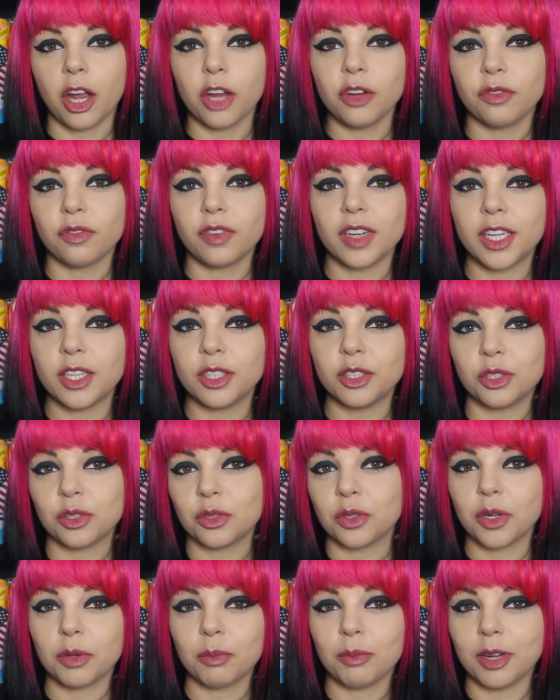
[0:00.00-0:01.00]
Hopefully you
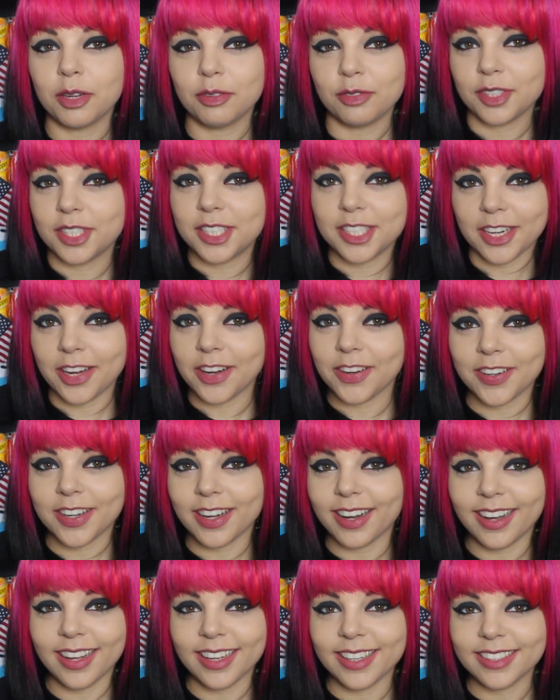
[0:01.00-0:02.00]
enjoyed my video,
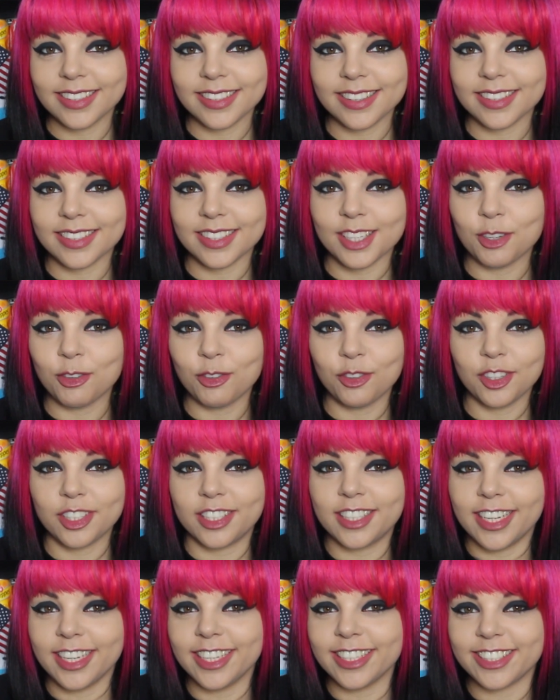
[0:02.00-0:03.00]
guys. If you
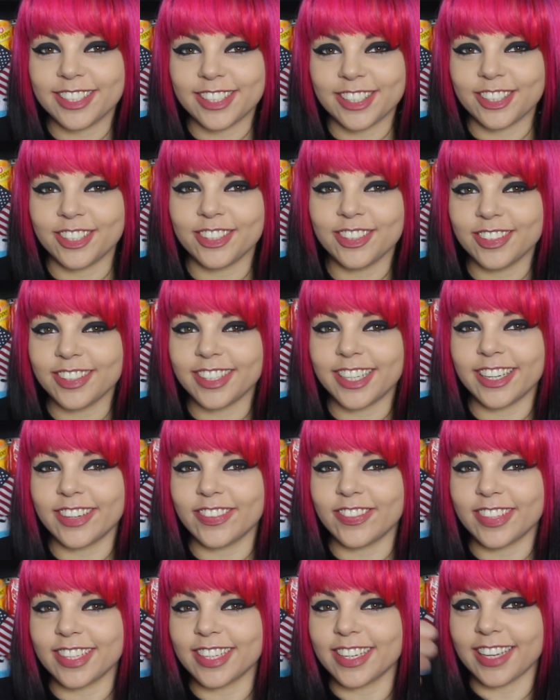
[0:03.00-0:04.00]
did, do
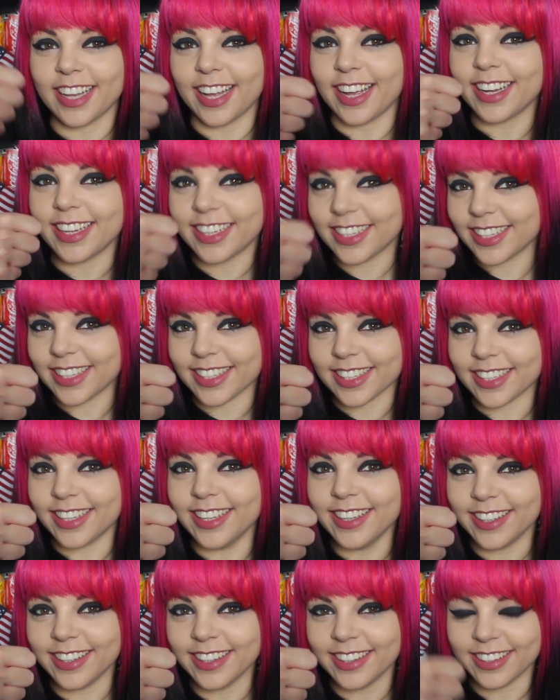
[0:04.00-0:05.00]
give it a
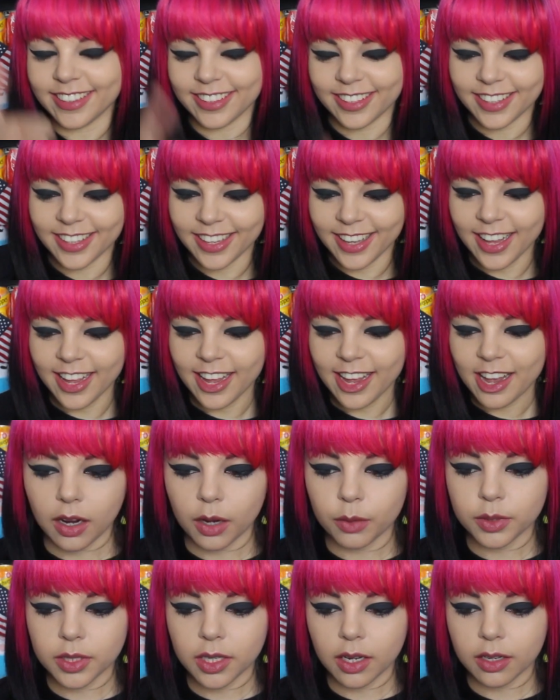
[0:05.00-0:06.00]
like.
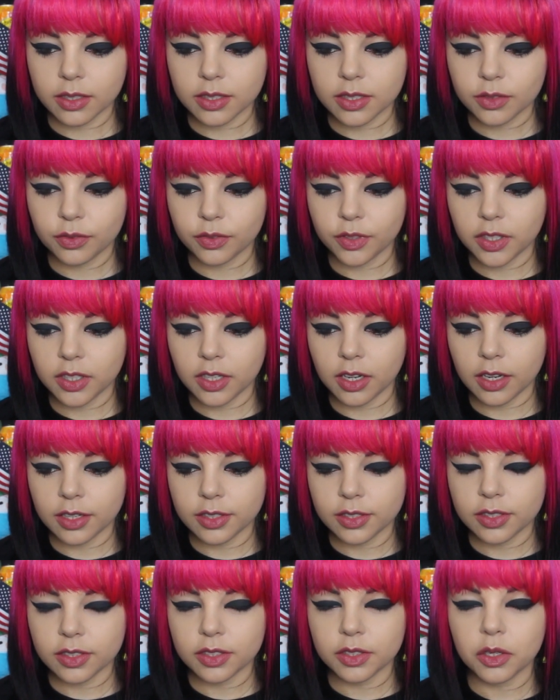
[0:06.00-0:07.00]
I would ask for you
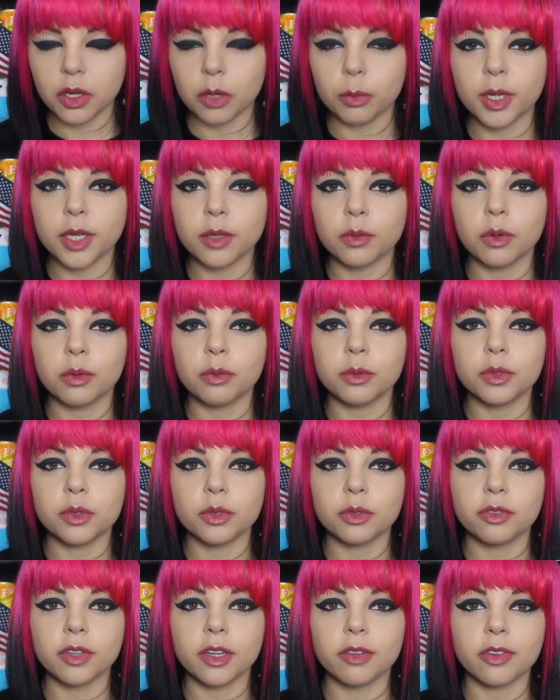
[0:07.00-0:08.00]
guys to comment what was
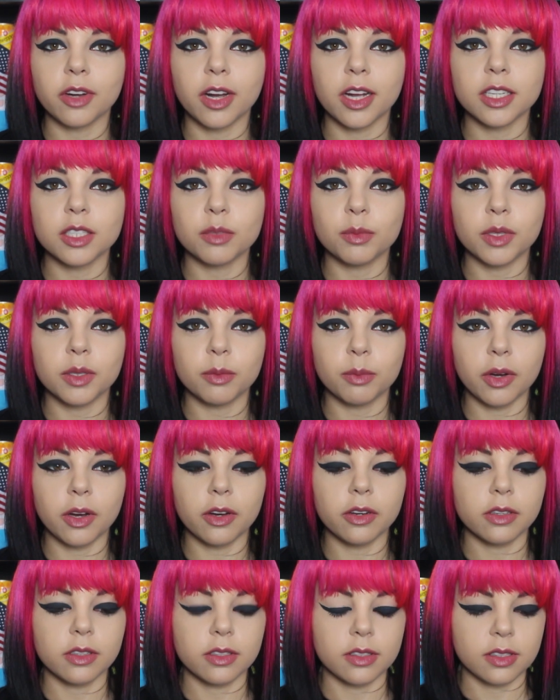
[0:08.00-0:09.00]
your favourite item in the
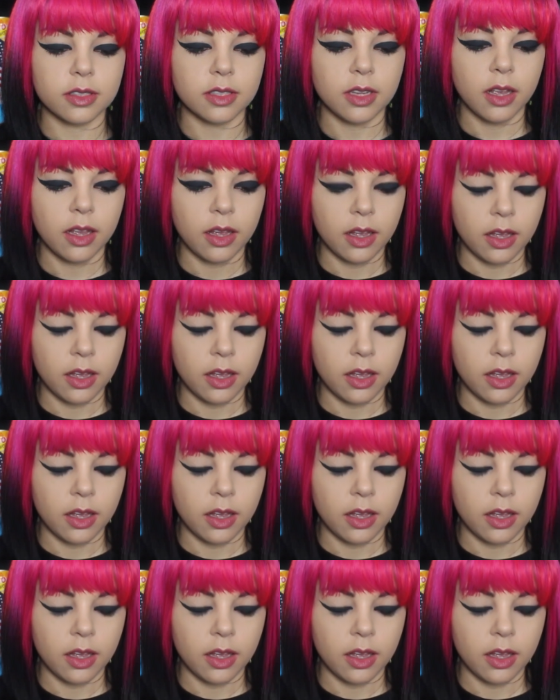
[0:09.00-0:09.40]
box,